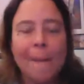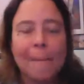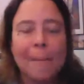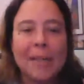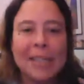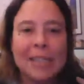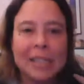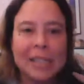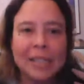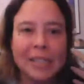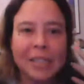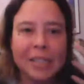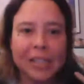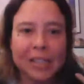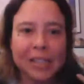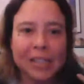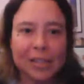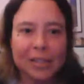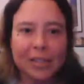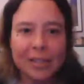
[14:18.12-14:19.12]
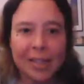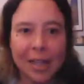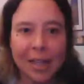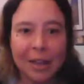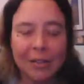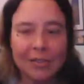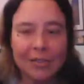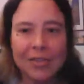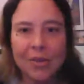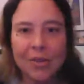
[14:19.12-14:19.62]
But clearing your
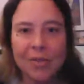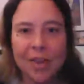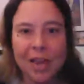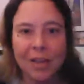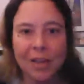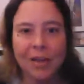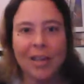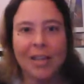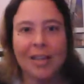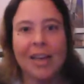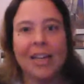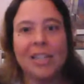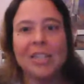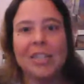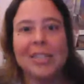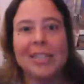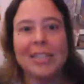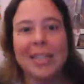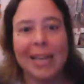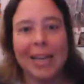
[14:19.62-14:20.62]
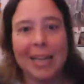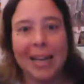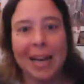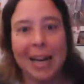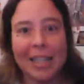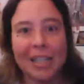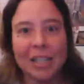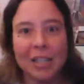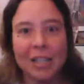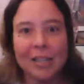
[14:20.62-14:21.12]
stuff so that you can actually take
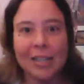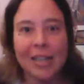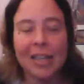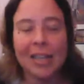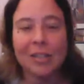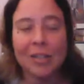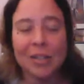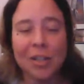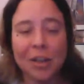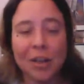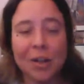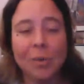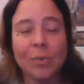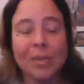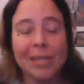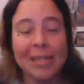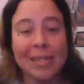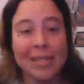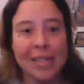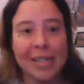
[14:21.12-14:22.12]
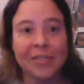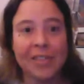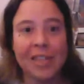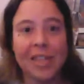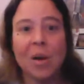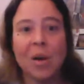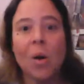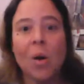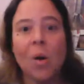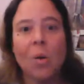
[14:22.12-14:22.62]
action and start
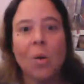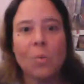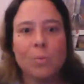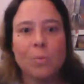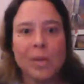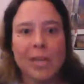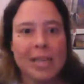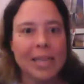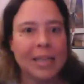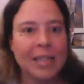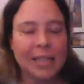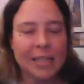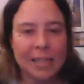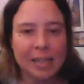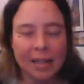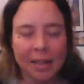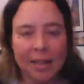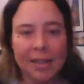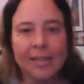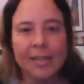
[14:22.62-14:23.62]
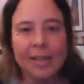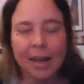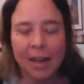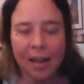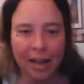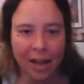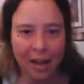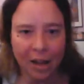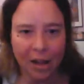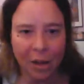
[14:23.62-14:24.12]
receiving really does
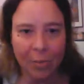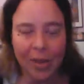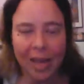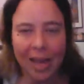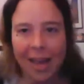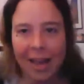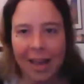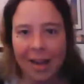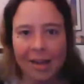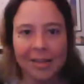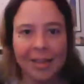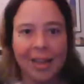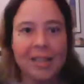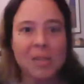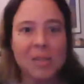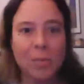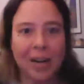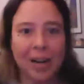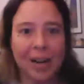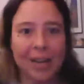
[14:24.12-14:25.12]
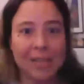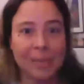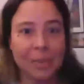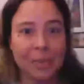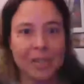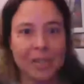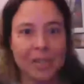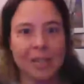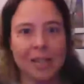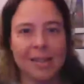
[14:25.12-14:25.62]
help. And that's what I
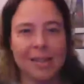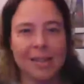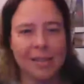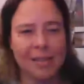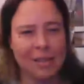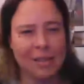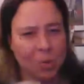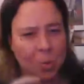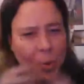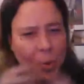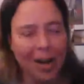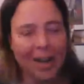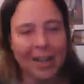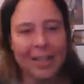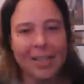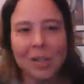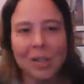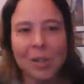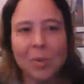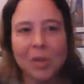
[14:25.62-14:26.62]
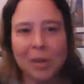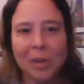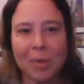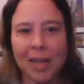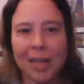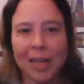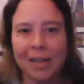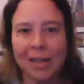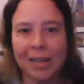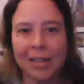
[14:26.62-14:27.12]
specialize in. It's what I do with
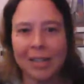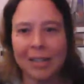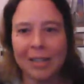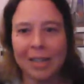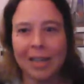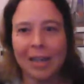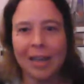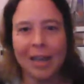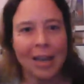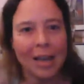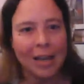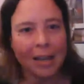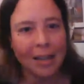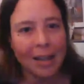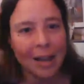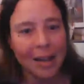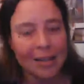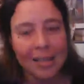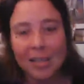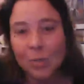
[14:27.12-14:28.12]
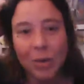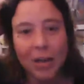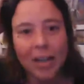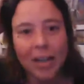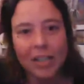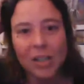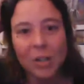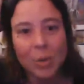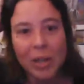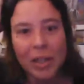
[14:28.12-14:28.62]
my 90-day clients. It's what
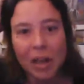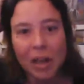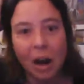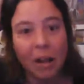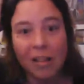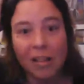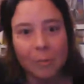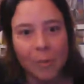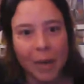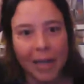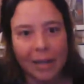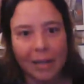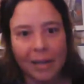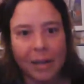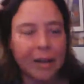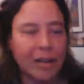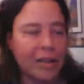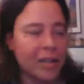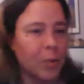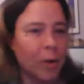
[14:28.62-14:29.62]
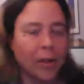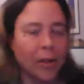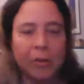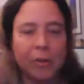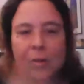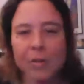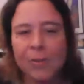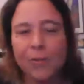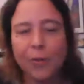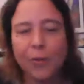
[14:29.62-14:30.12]
I do with all of my clients,
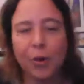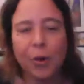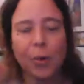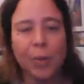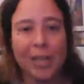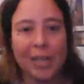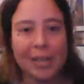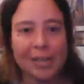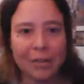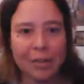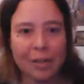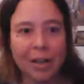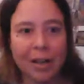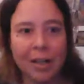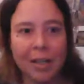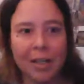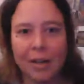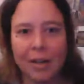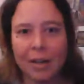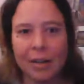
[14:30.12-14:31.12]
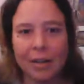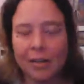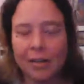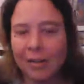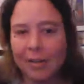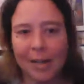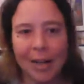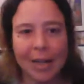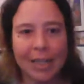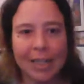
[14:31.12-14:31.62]
whether it's 4 weeks or
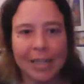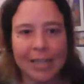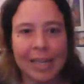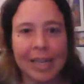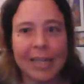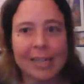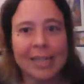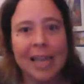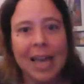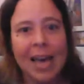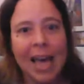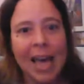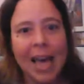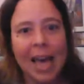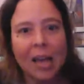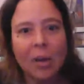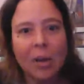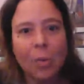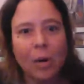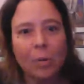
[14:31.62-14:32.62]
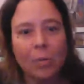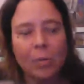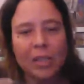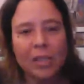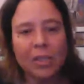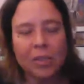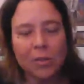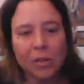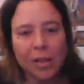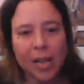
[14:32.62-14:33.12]
90 days. And when we
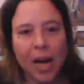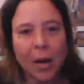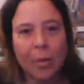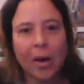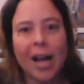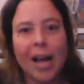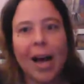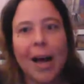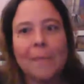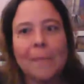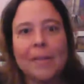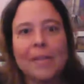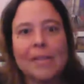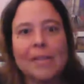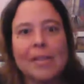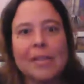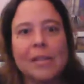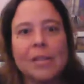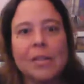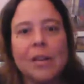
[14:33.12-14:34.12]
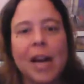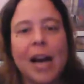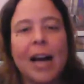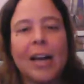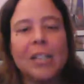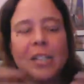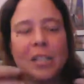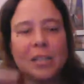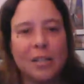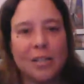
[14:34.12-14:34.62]
do that, what happens is their
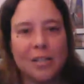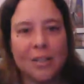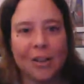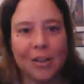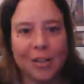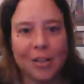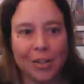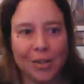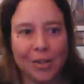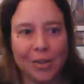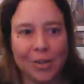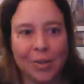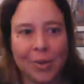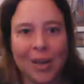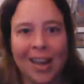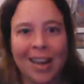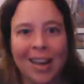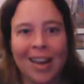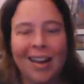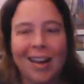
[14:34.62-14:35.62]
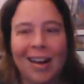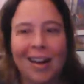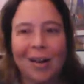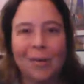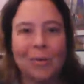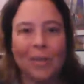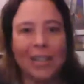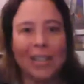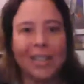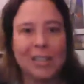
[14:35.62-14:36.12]
actions start to
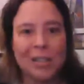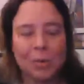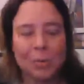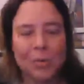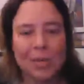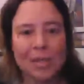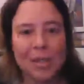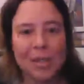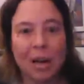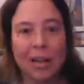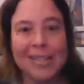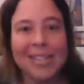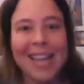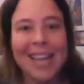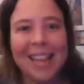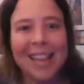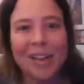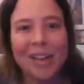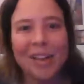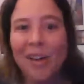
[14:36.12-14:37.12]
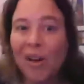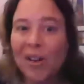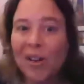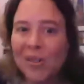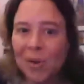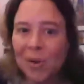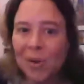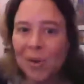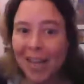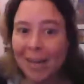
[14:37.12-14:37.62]
lead to results, and they're
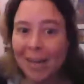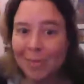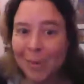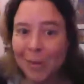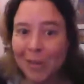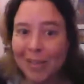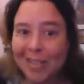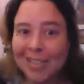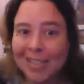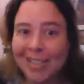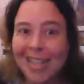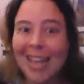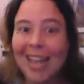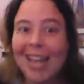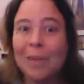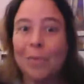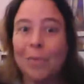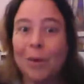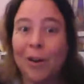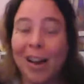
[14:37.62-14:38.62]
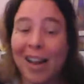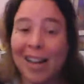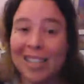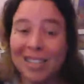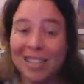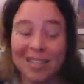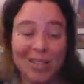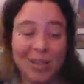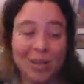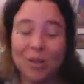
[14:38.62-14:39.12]
also able to take more
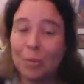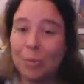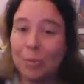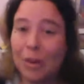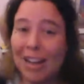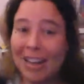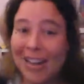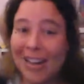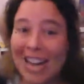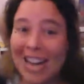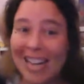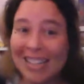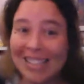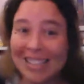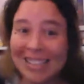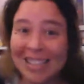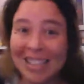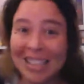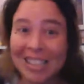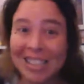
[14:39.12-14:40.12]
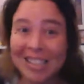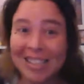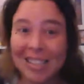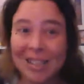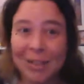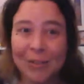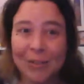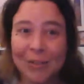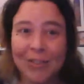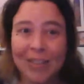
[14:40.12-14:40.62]
action. So the procrastination that
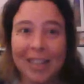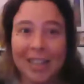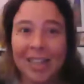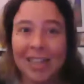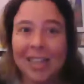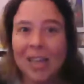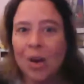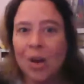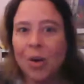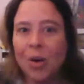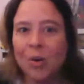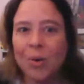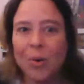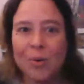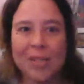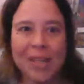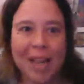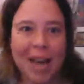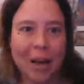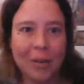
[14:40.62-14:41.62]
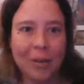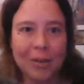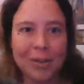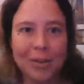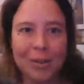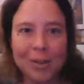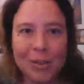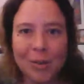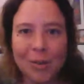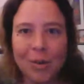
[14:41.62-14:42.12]
they're feeling goes out
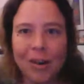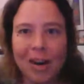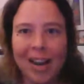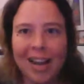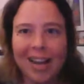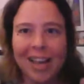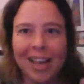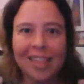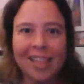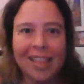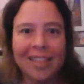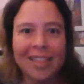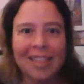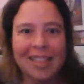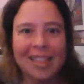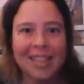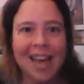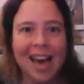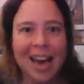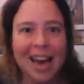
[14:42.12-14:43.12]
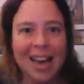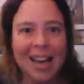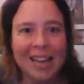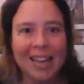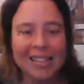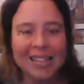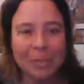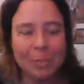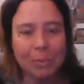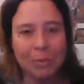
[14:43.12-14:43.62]
the door. And I think that that
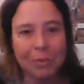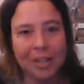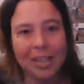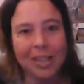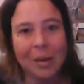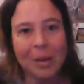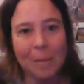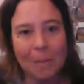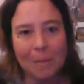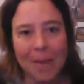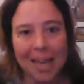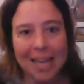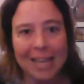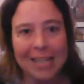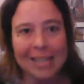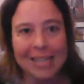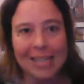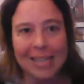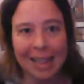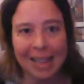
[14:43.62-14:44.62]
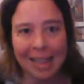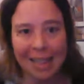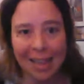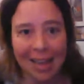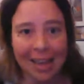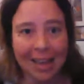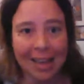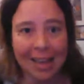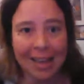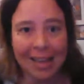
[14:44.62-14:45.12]
is a pretty amazing
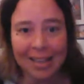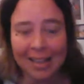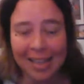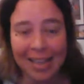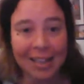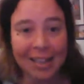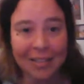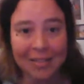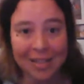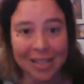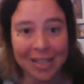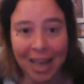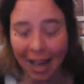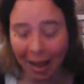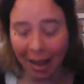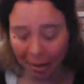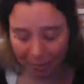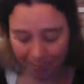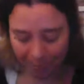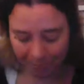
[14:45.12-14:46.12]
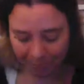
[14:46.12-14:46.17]
thing at the end of the day.